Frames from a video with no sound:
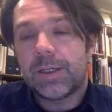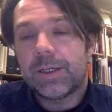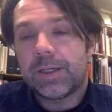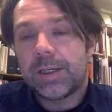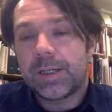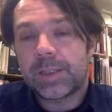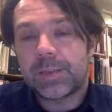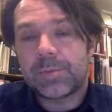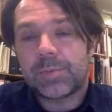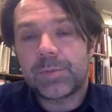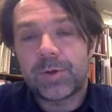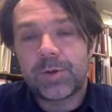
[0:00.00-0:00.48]

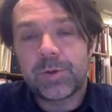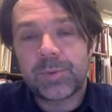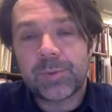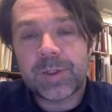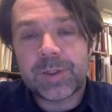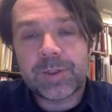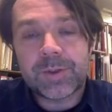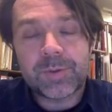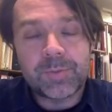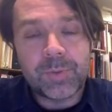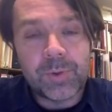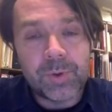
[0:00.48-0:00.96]

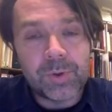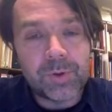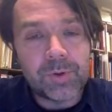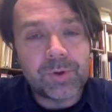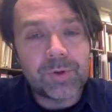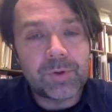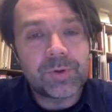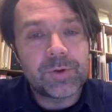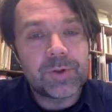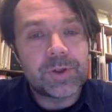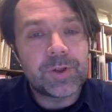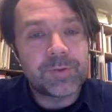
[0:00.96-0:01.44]
experiments
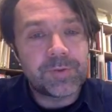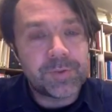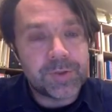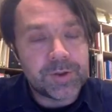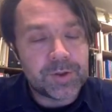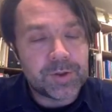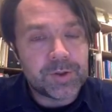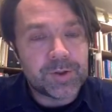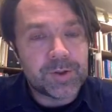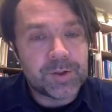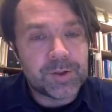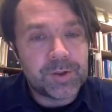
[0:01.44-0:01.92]
more
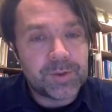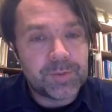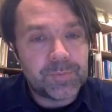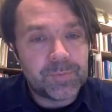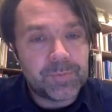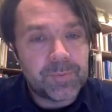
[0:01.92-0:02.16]
efficient.